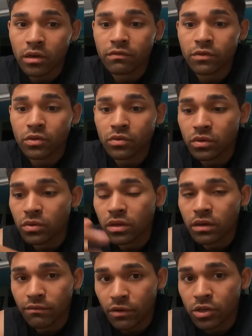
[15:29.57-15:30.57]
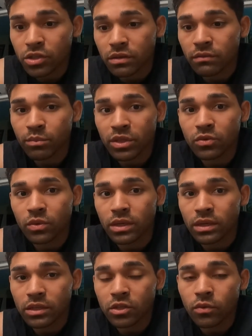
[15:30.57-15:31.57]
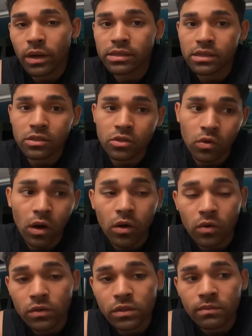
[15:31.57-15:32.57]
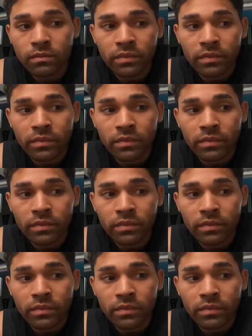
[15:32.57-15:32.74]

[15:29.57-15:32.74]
if you do the conversion between 2.8s and 2.0s,